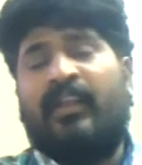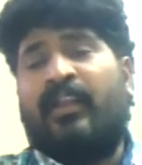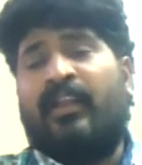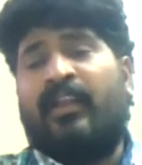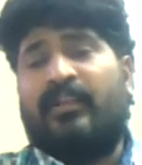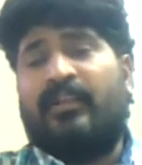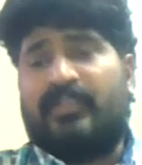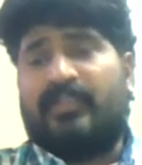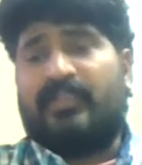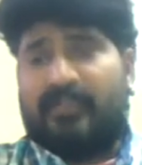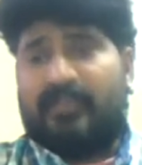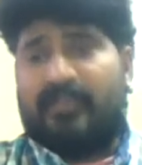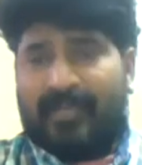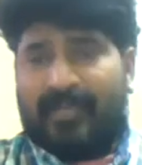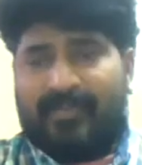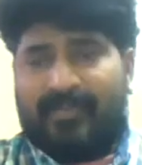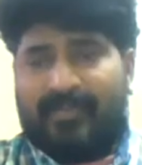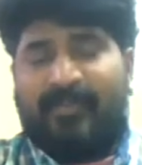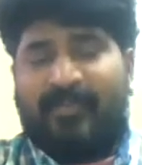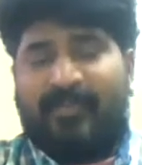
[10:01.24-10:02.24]
So let
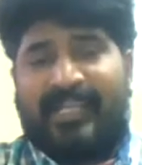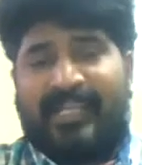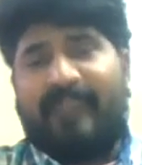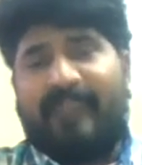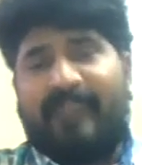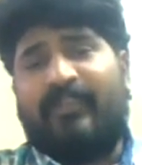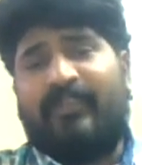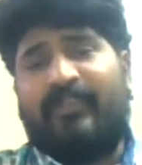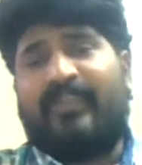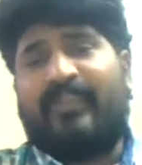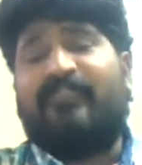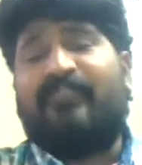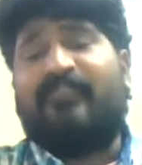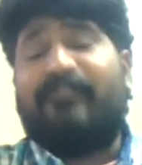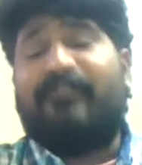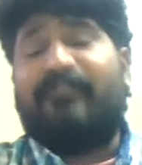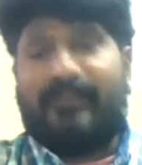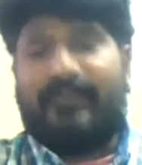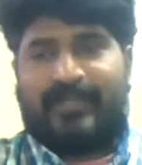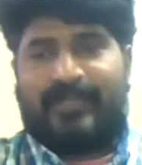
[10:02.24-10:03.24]
me begin with
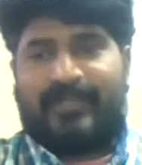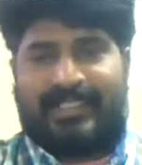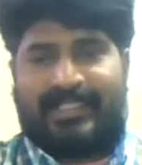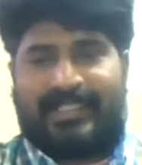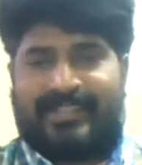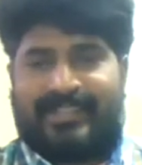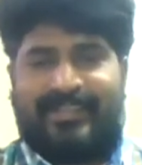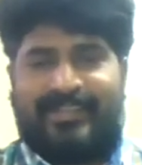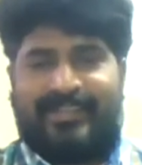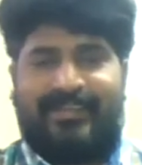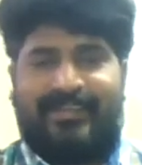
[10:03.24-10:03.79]
focus.